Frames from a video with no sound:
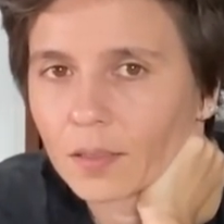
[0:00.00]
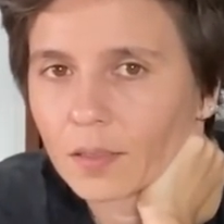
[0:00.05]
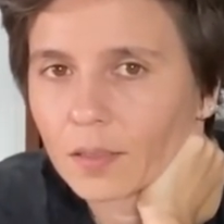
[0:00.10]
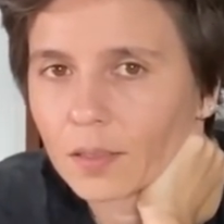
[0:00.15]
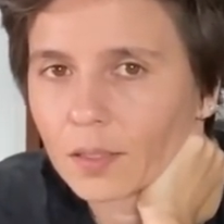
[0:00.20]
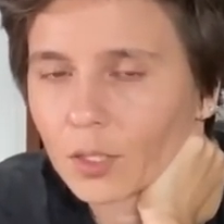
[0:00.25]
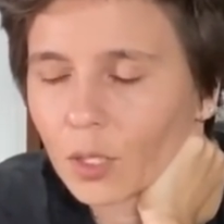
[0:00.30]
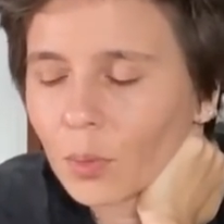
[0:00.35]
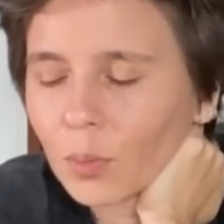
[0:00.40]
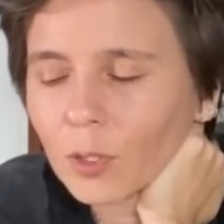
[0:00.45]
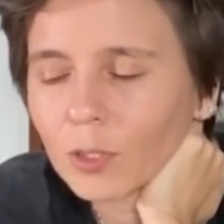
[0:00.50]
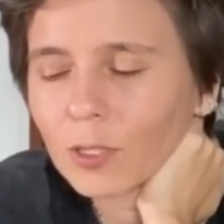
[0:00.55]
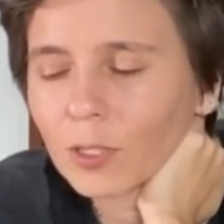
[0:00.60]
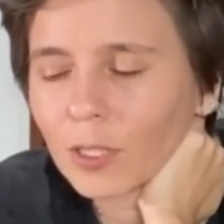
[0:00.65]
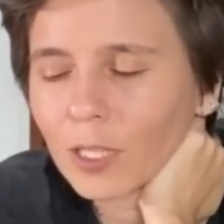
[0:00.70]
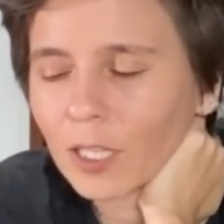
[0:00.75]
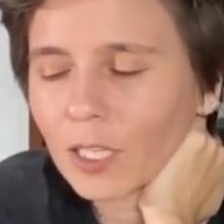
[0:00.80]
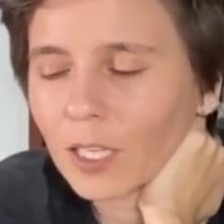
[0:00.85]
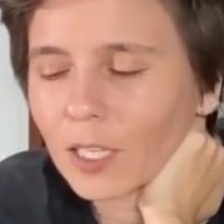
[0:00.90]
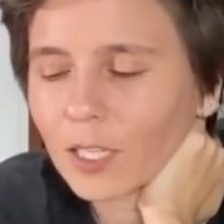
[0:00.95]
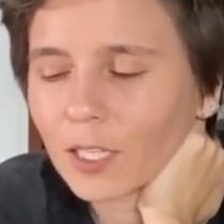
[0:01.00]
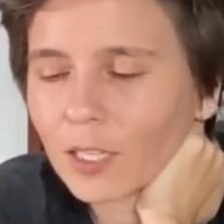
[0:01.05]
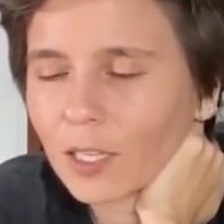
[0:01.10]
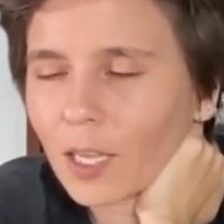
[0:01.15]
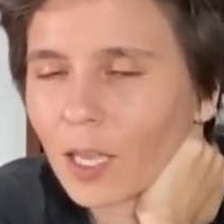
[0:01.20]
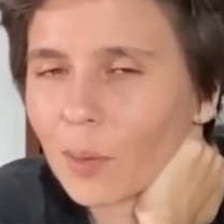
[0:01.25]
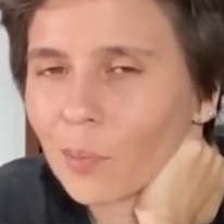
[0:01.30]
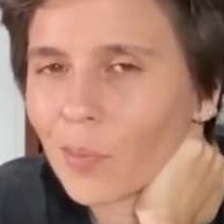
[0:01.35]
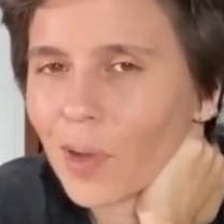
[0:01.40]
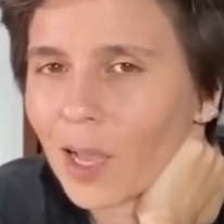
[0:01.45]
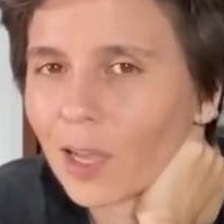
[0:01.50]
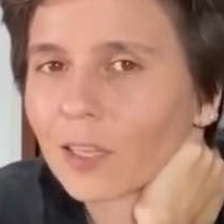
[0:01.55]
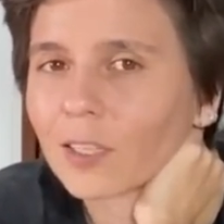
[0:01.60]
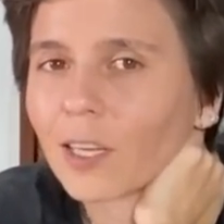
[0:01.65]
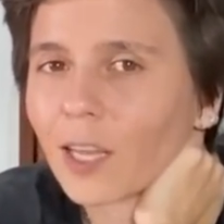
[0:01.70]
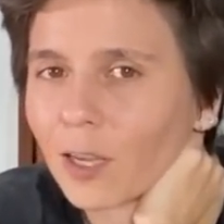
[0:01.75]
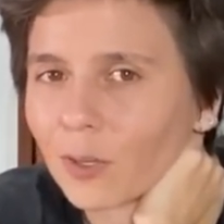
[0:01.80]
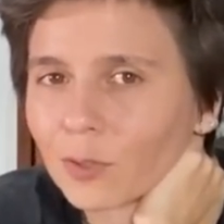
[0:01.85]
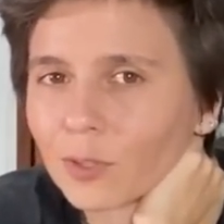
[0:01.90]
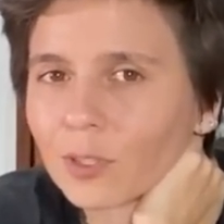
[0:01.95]
It's almost looking like it came back
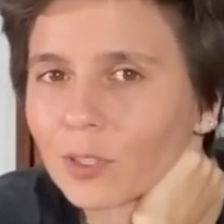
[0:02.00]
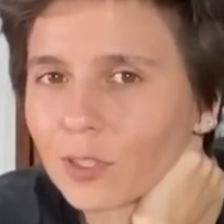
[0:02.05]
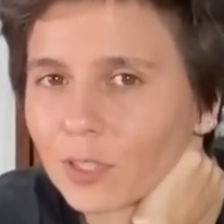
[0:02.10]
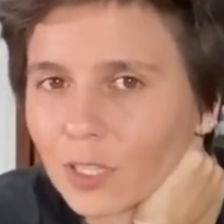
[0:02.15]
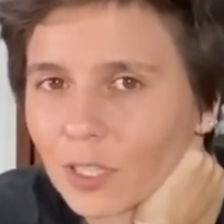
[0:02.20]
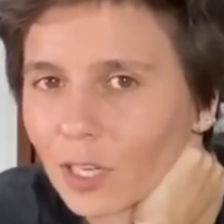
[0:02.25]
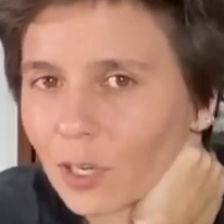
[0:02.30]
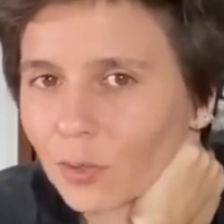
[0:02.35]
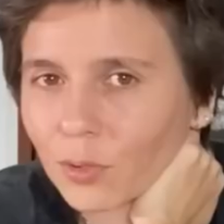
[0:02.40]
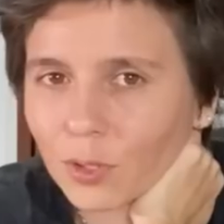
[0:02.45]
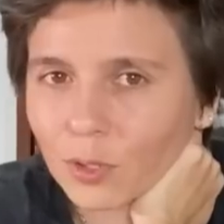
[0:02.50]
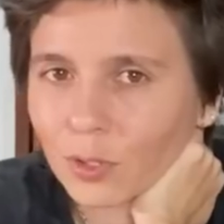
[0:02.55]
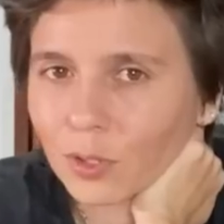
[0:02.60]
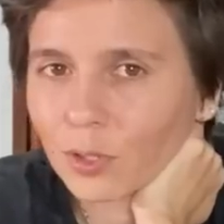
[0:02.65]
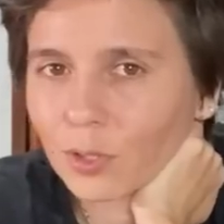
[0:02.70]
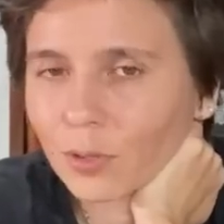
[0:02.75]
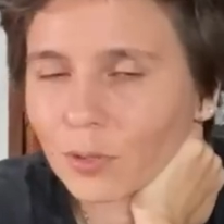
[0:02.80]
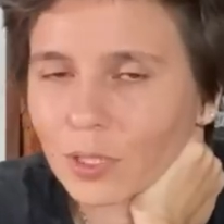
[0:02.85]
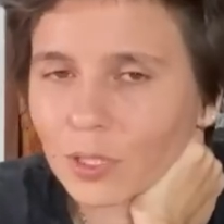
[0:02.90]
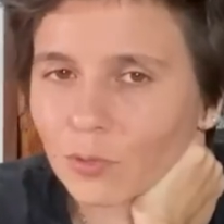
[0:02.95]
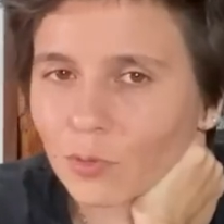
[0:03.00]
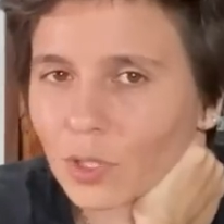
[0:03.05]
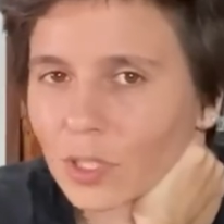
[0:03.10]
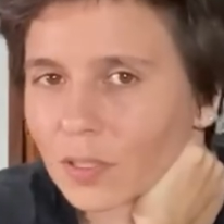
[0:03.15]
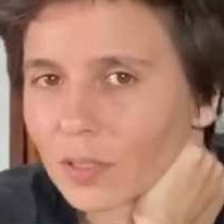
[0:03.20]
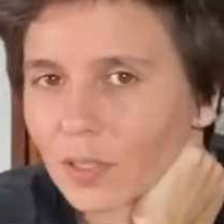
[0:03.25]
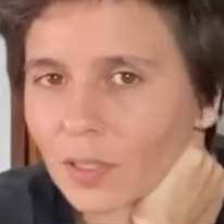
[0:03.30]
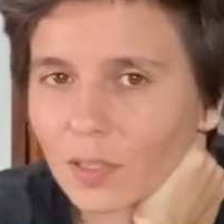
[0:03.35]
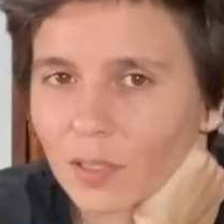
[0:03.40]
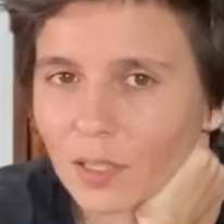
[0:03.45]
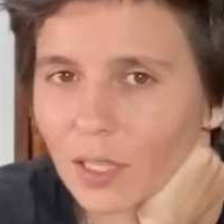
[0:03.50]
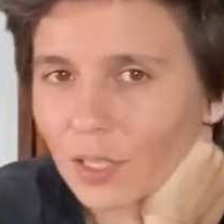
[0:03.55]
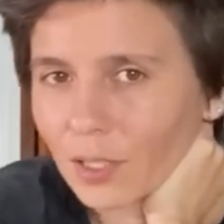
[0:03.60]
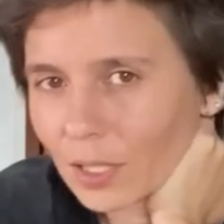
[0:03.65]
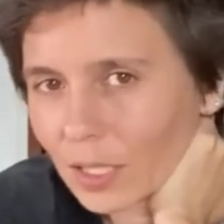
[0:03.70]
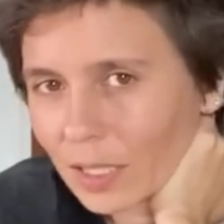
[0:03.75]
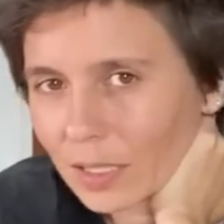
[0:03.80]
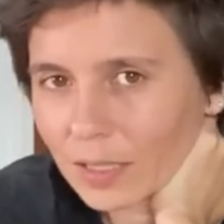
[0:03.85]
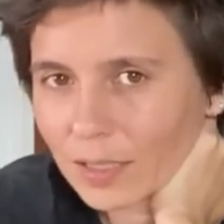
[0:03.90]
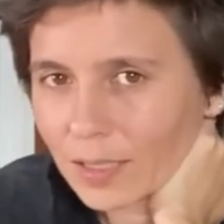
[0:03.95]
now to see how you're doing with it. Like,
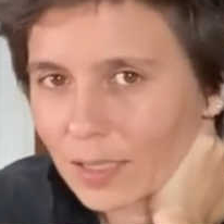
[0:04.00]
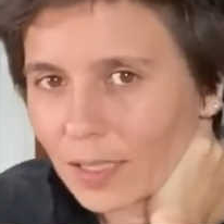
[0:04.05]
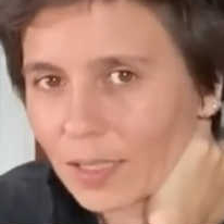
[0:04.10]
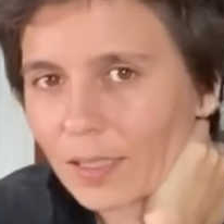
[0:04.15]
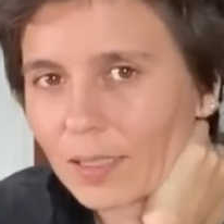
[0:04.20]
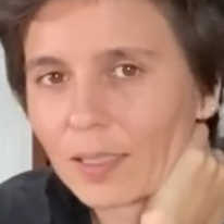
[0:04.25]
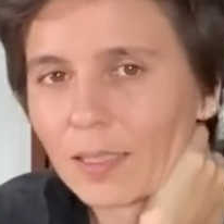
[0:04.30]
let's see.